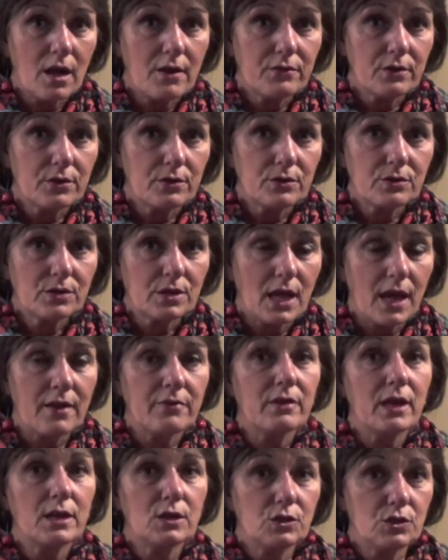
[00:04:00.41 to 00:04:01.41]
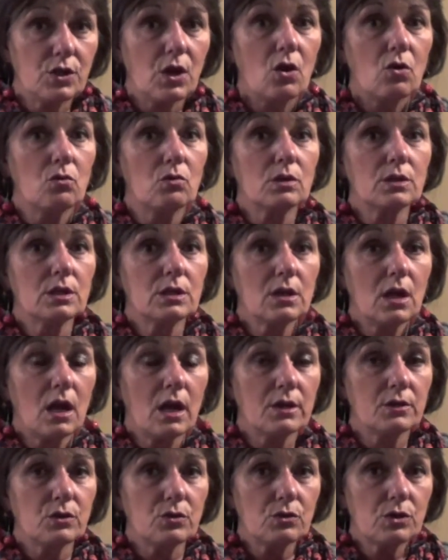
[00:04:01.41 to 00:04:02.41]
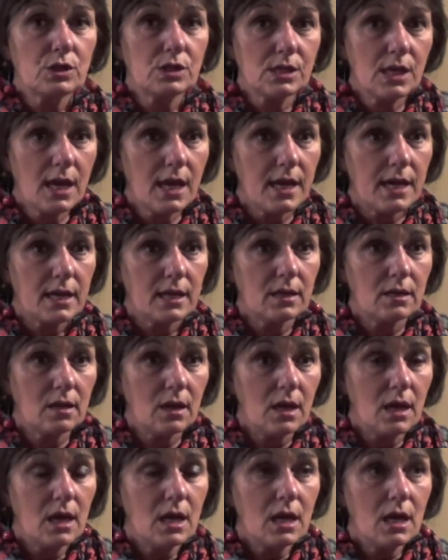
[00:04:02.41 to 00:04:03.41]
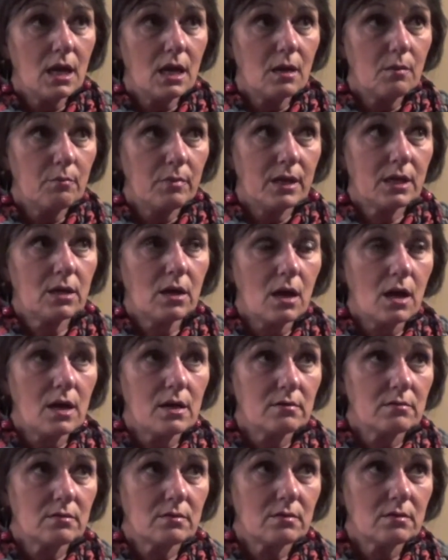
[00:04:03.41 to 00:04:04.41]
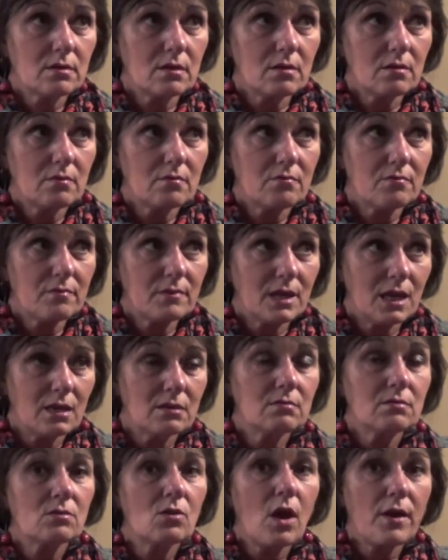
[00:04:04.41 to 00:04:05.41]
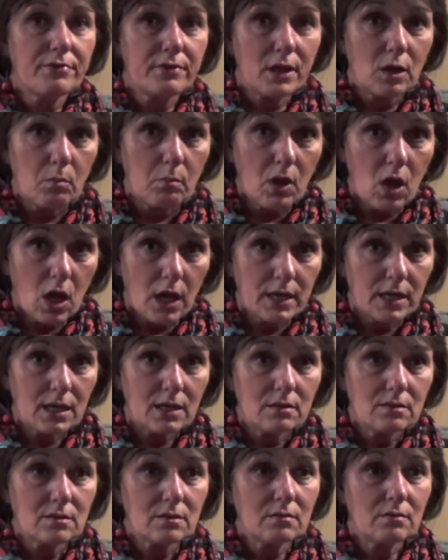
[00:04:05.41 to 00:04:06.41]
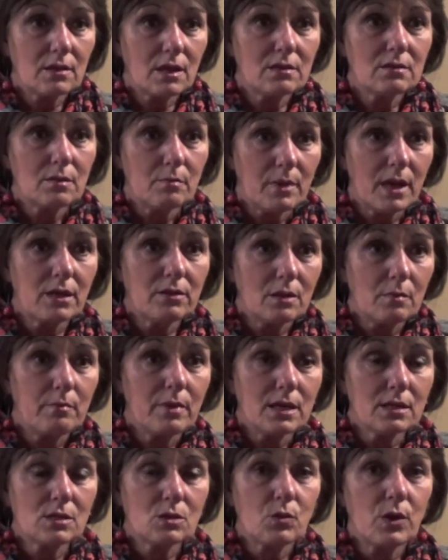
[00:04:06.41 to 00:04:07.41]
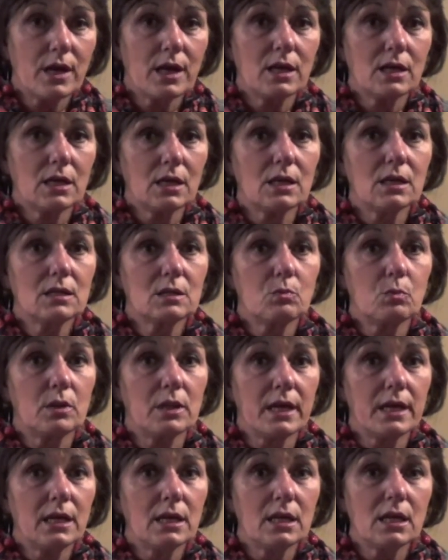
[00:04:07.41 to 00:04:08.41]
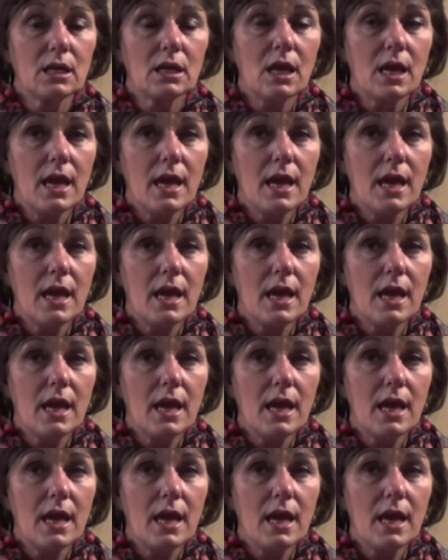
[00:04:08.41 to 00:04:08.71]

others, and they don't understand because it's not their bodies. That's about the best way I can explain it.